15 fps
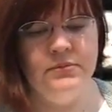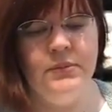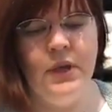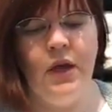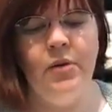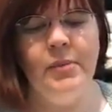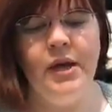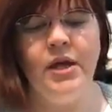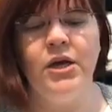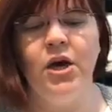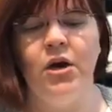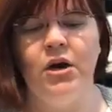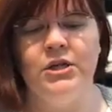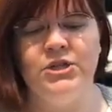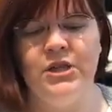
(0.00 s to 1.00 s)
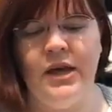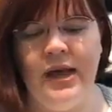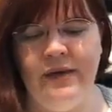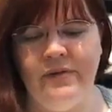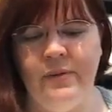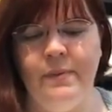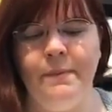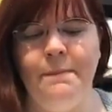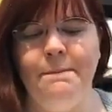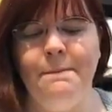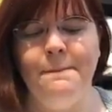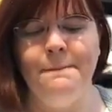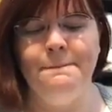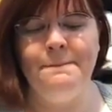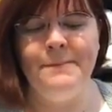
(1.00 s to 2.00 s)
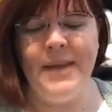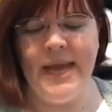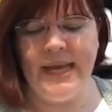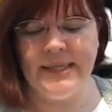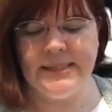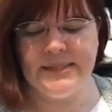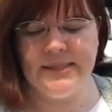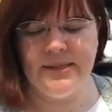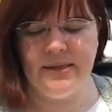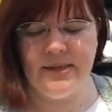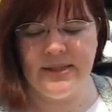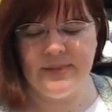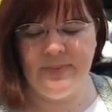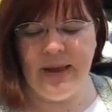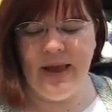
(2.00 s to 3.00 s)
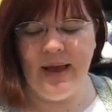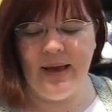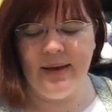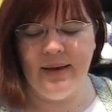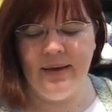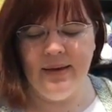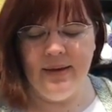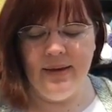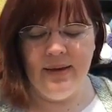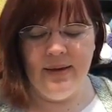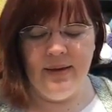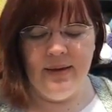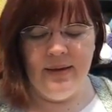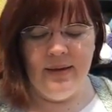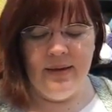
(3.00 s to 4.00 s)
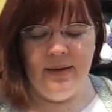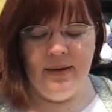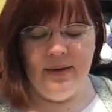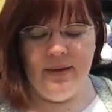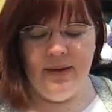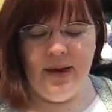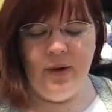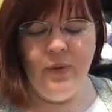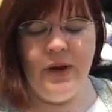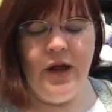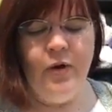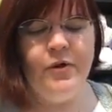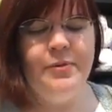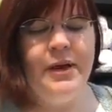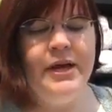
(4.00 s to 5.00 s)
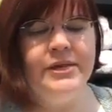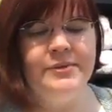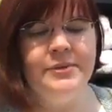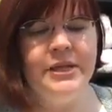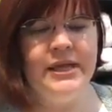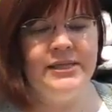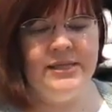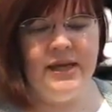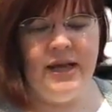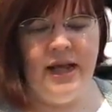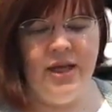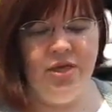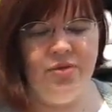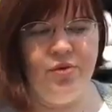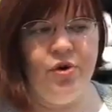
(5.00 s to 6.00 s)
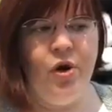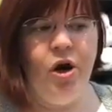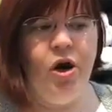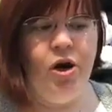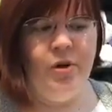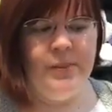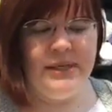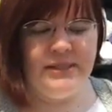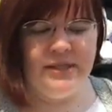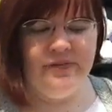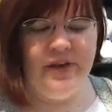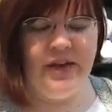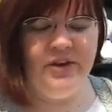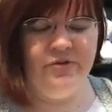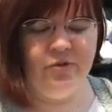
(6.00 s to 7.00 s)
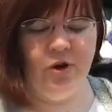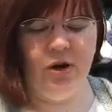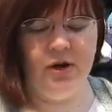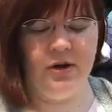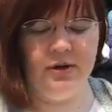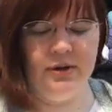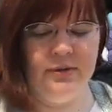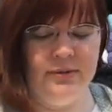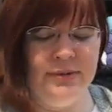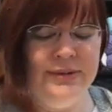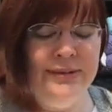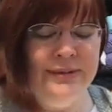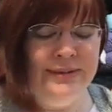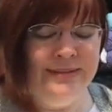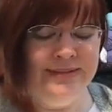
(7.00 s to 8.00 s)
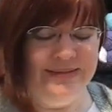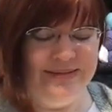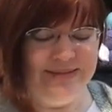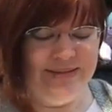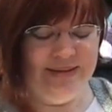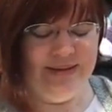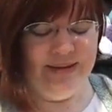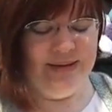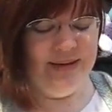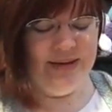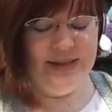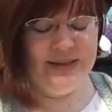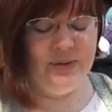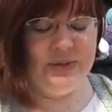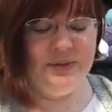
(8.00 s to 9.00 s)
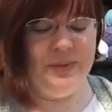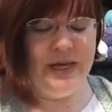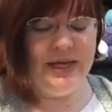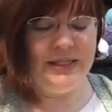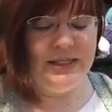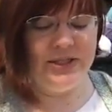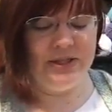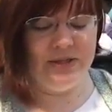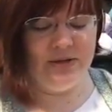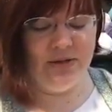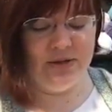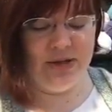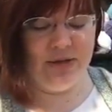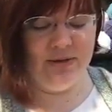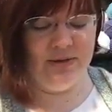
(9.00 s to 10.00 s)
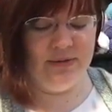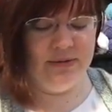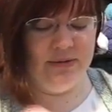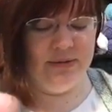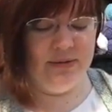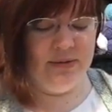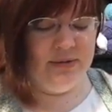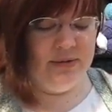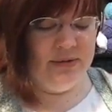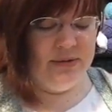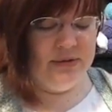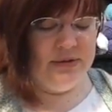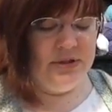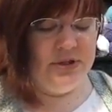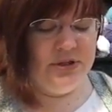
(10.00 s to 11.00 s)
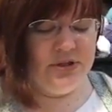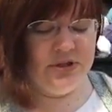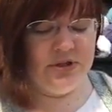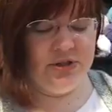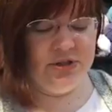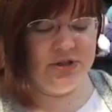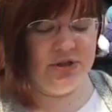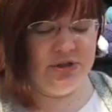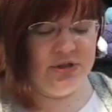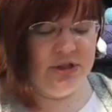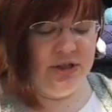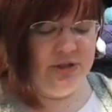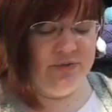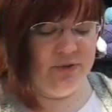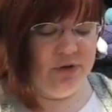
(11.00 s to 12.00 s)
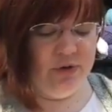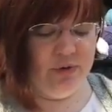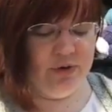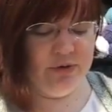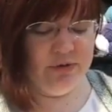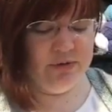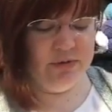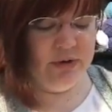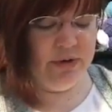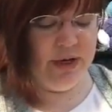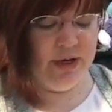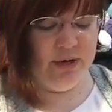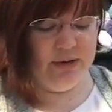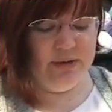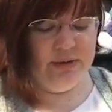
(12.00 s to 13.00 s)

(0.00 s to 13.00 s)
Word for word: Oh my gosh, I have a mess in this bag. I went out with my husband last night. I threw all my stuff. I had to frog because I wasn't paying attention. Hold on. Shut the front door. Okay.